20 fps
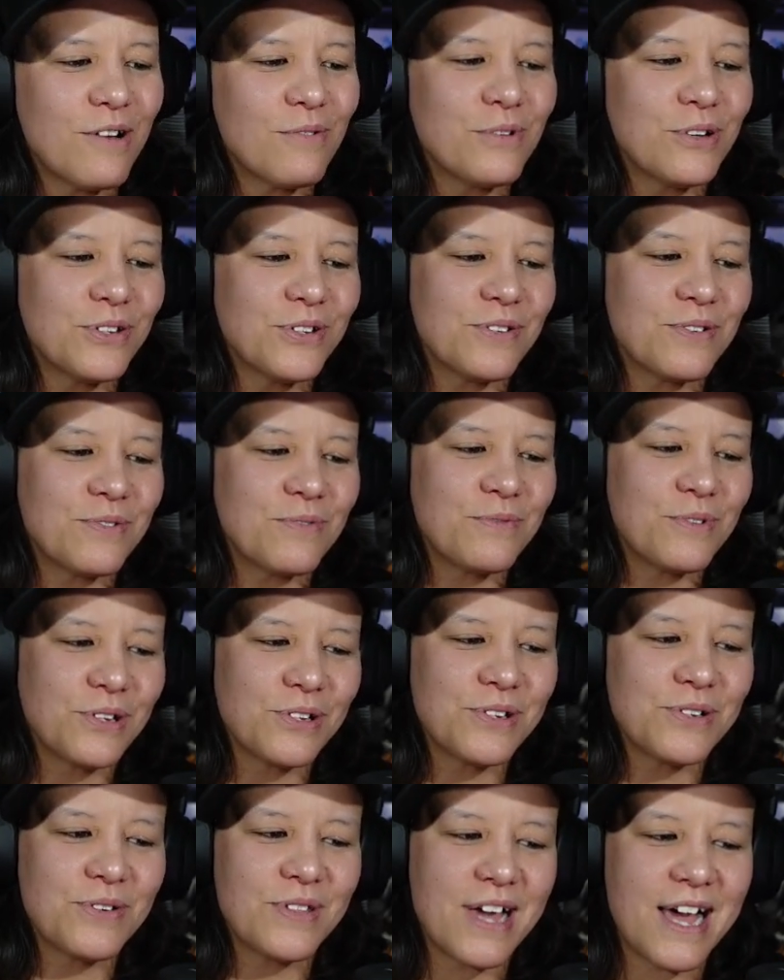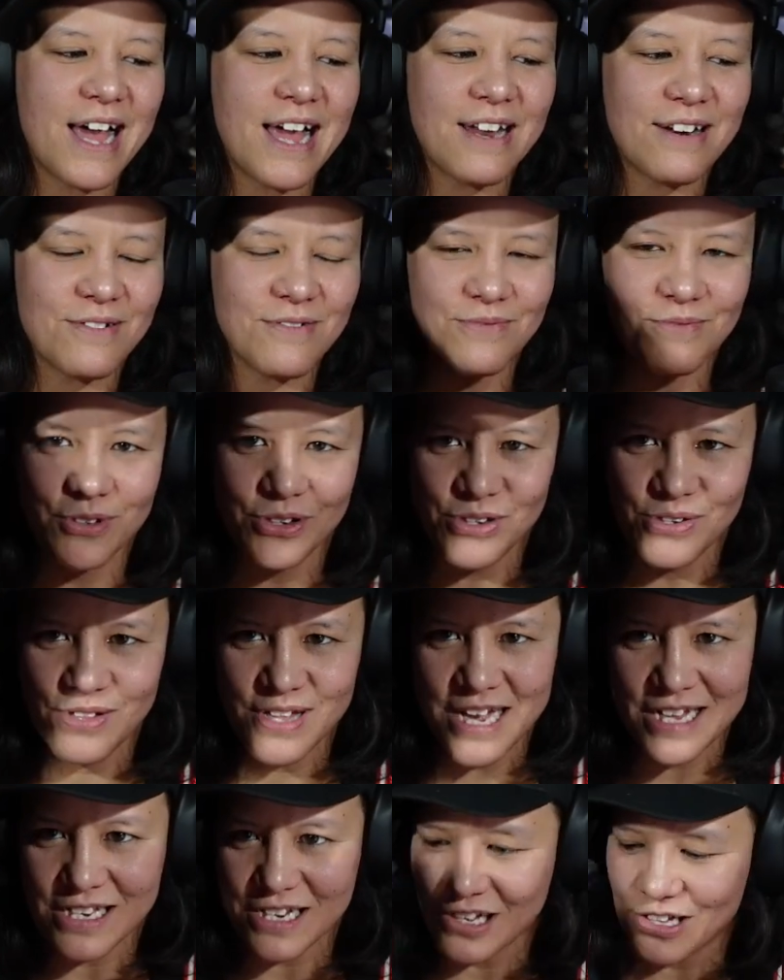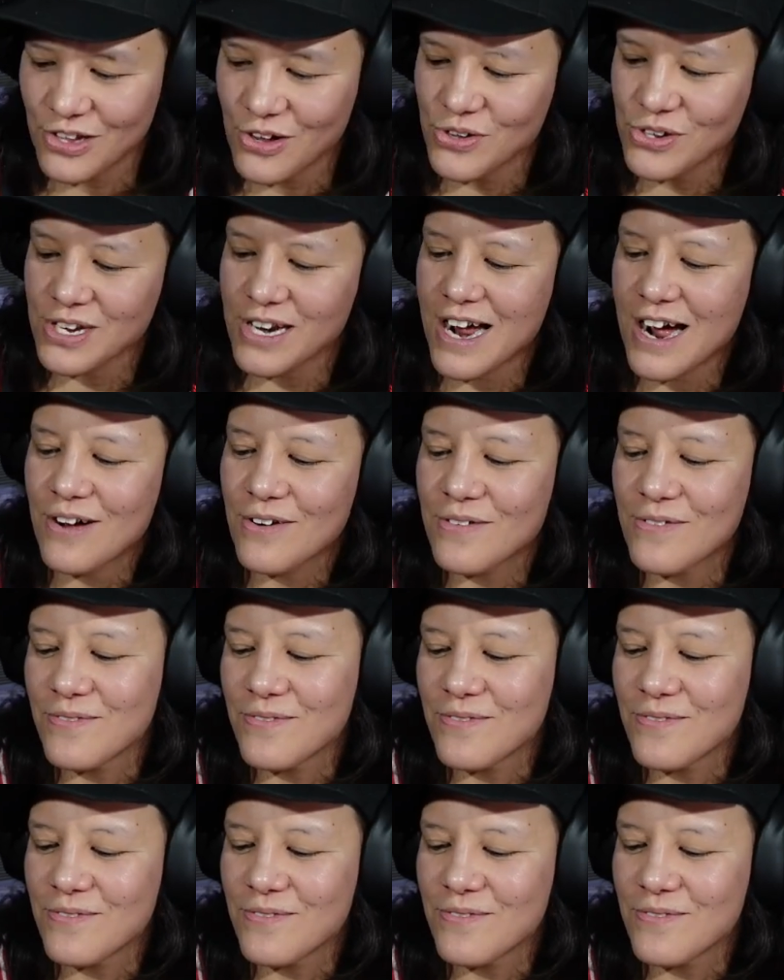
We'll we'll do that. We'll do that to close it out.